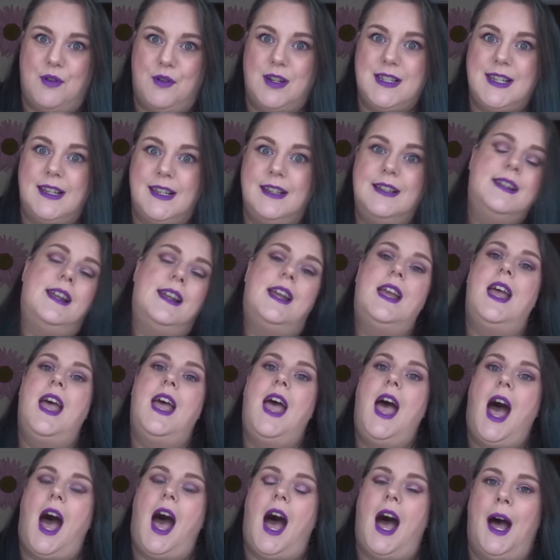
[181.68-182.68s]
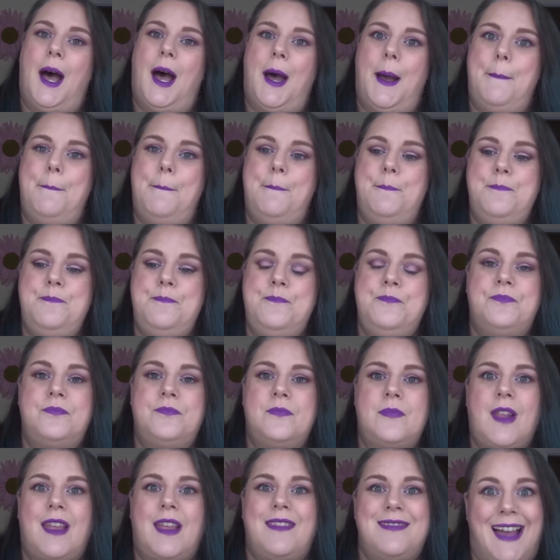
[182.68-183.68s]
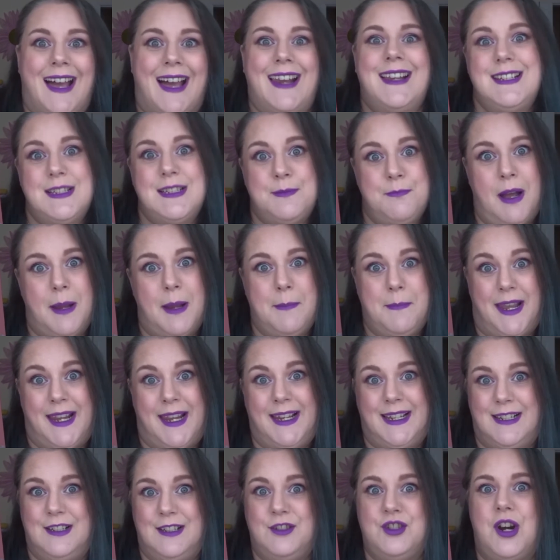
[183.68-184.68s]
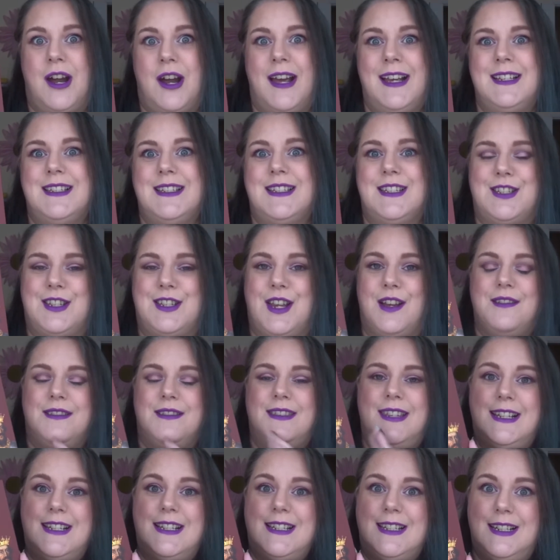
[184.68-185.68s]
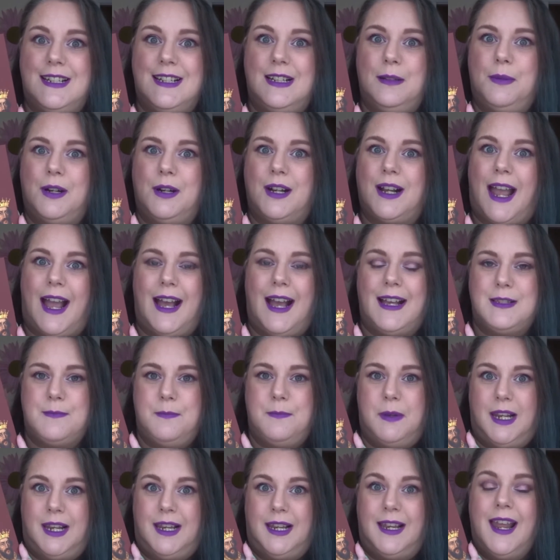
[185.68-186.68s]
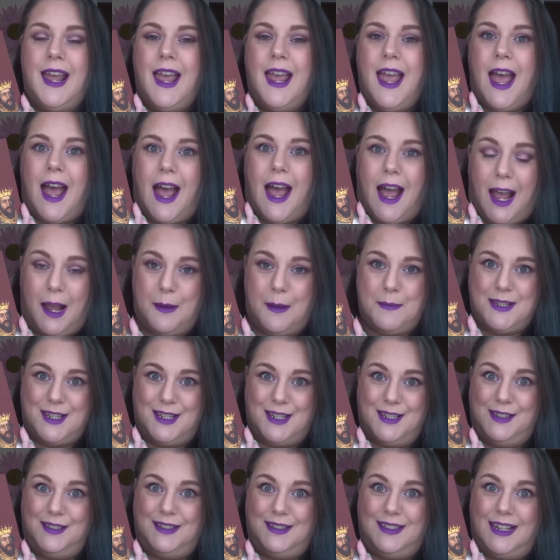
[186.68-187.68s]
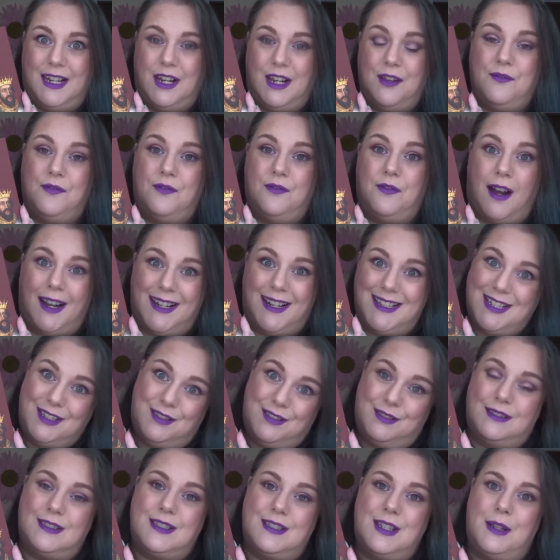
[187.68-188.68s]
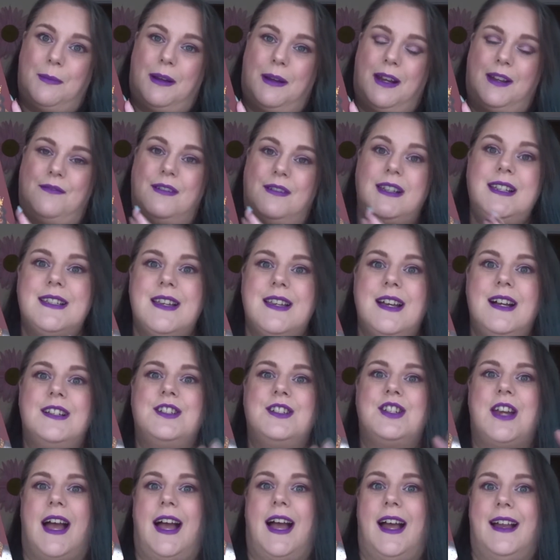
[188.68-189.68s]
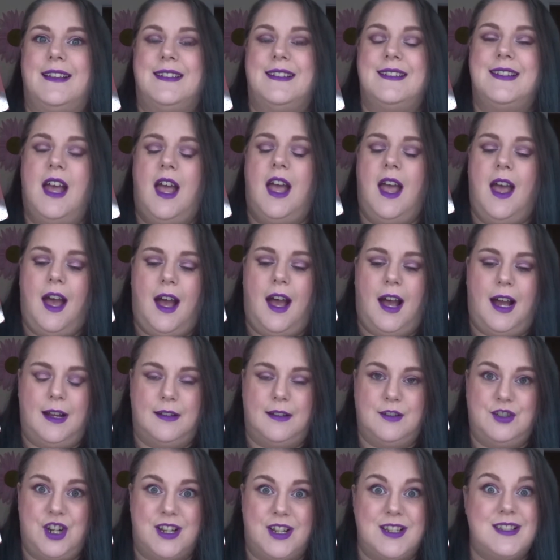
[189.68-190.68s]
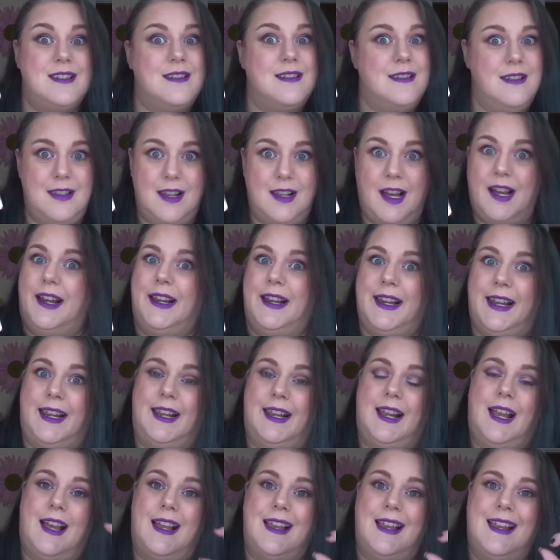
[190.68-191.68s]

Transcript: Britain. Um, that is my main interest so this little book has been absolutely vital to my research and uh, just learning